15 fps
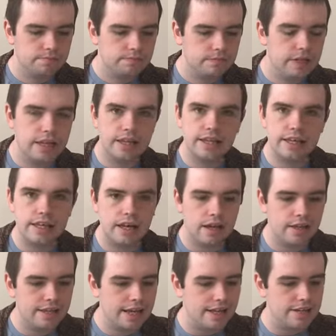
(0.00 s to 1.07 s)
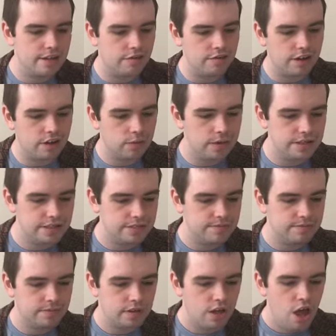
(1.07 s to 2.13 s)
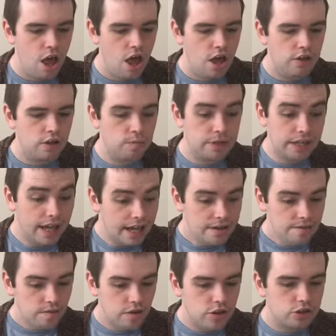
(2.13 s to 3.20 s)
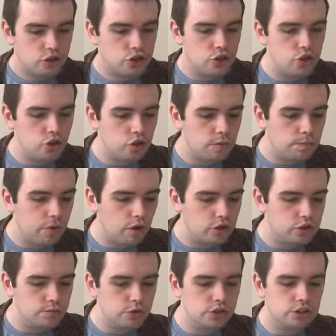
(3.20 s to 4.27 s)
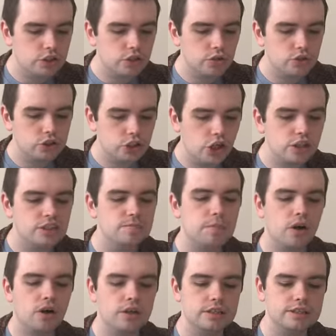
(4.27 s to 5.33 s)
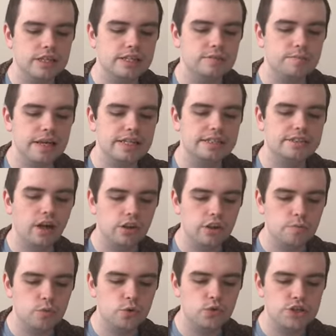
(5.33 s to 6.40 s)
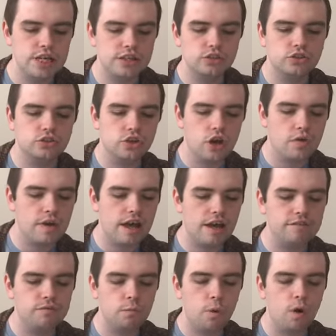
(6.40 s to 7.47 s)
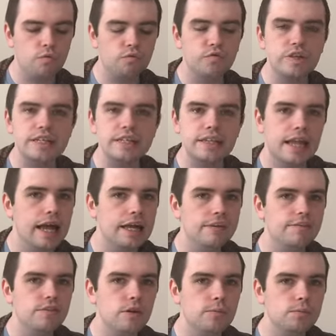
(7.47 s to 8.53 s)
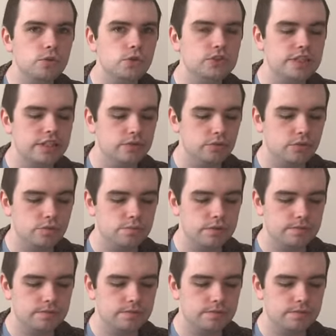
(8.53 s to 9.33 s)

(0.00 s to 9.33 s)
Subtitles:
Nearly at the end of our quiz. Number 9. The jukebox musical Jersey Boys is based on the music and story of what real-life music group?